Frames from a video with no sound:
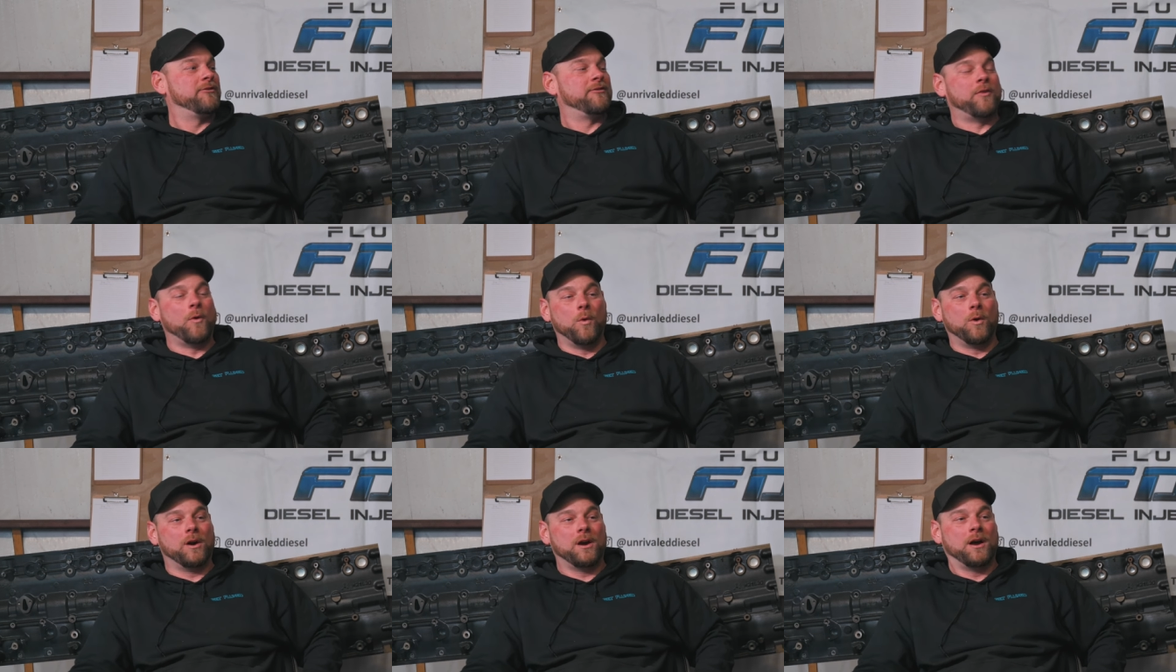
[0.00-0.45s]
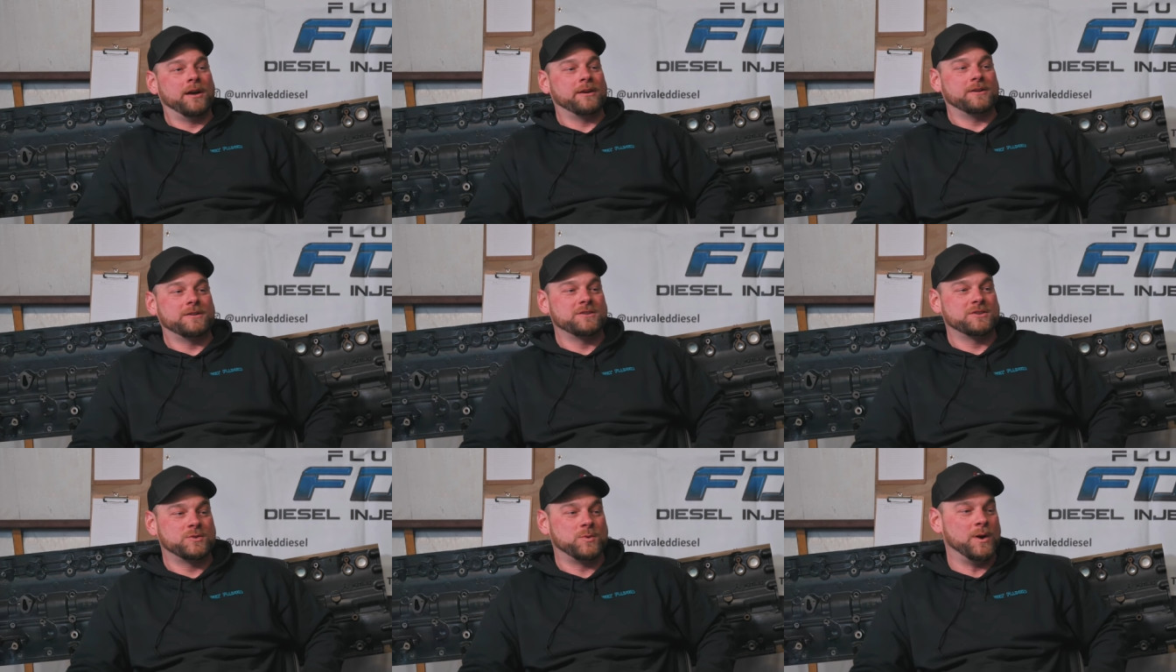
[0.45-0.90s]

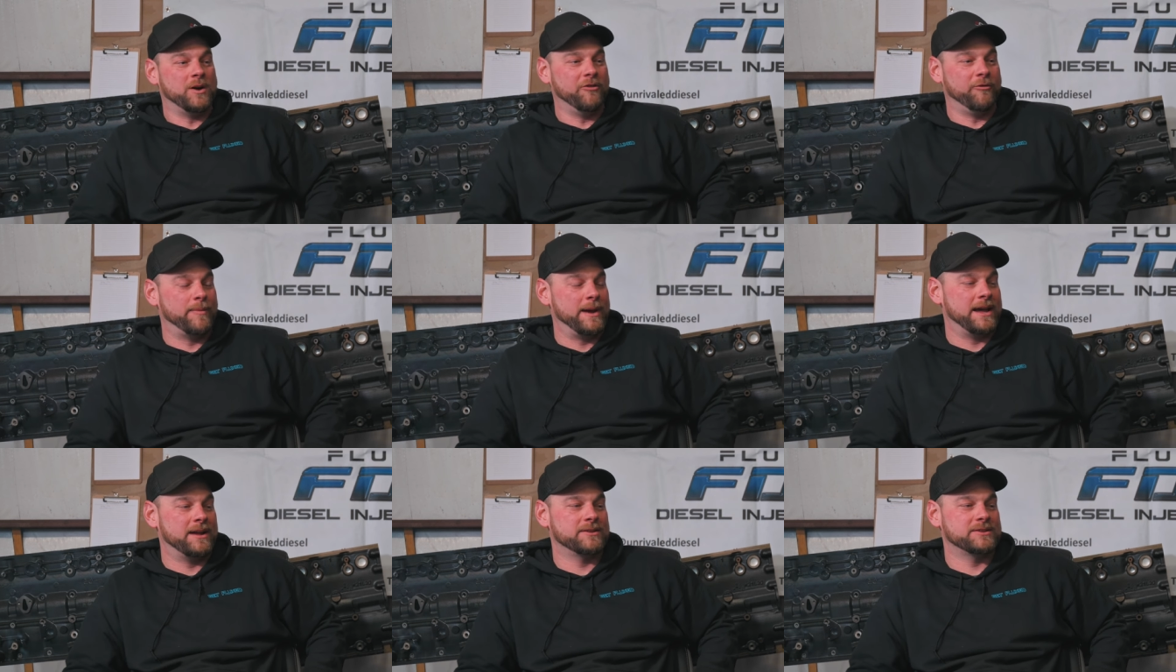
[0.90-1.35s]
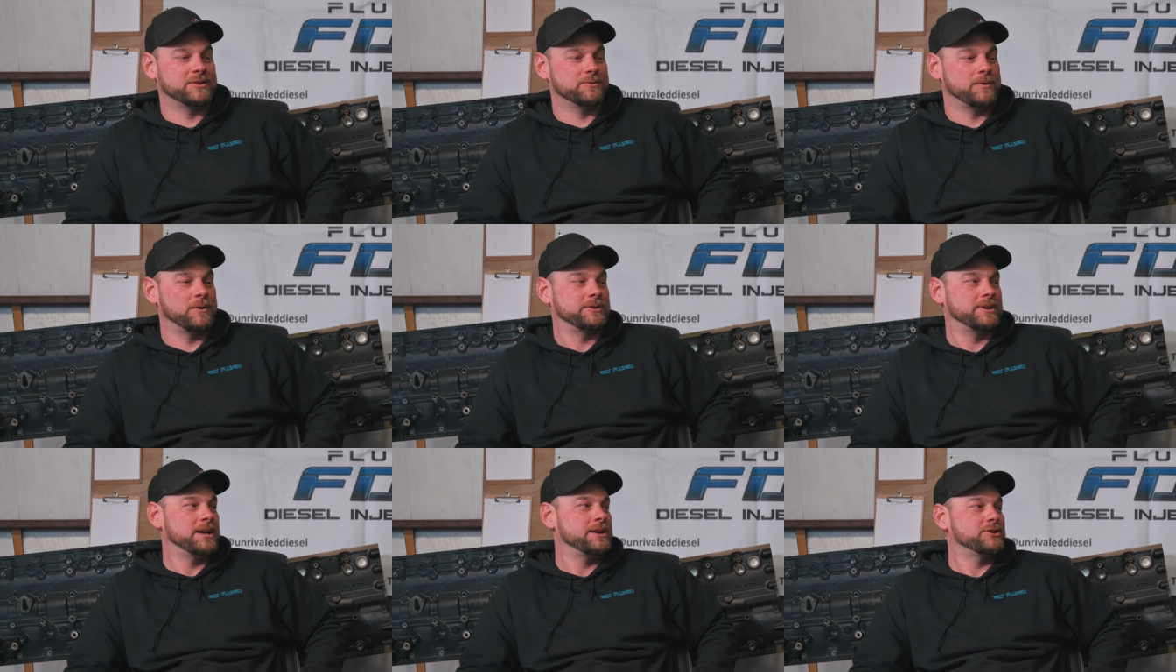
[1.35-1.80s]
412 pounds of
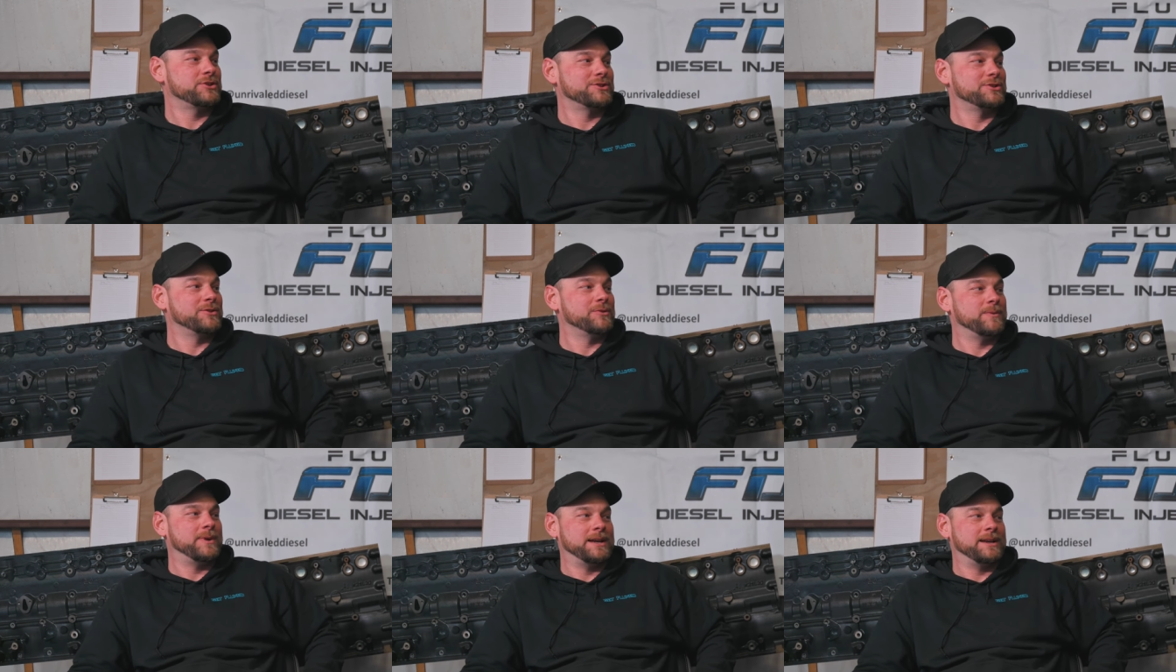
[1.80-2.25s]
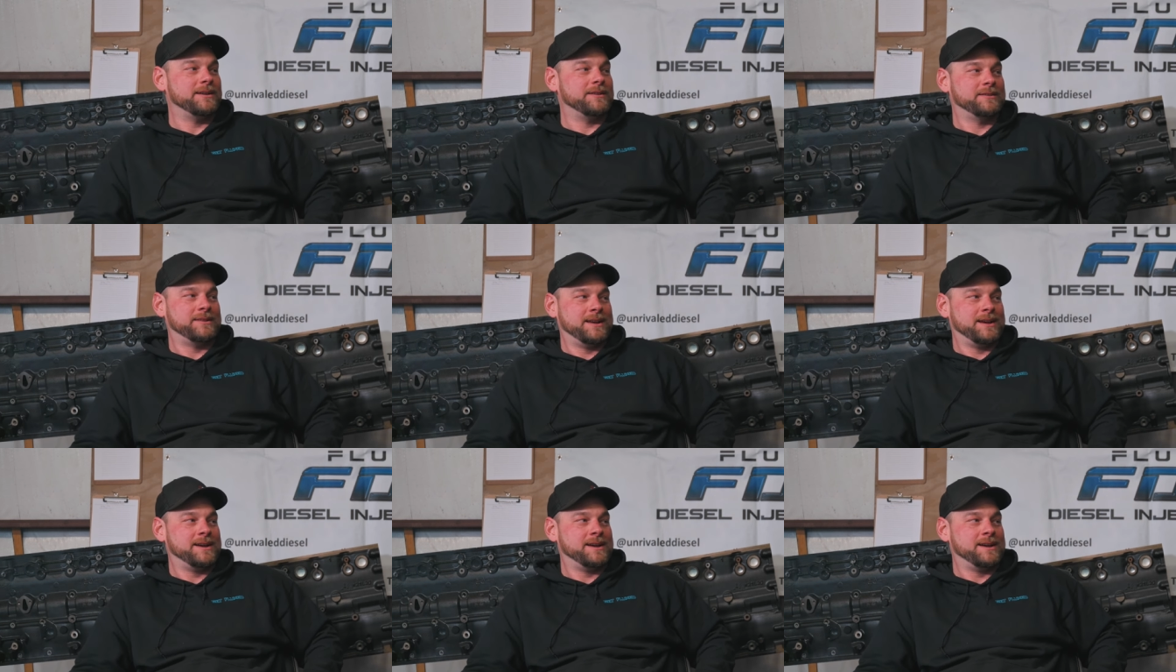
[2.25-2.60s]
rotational weight on the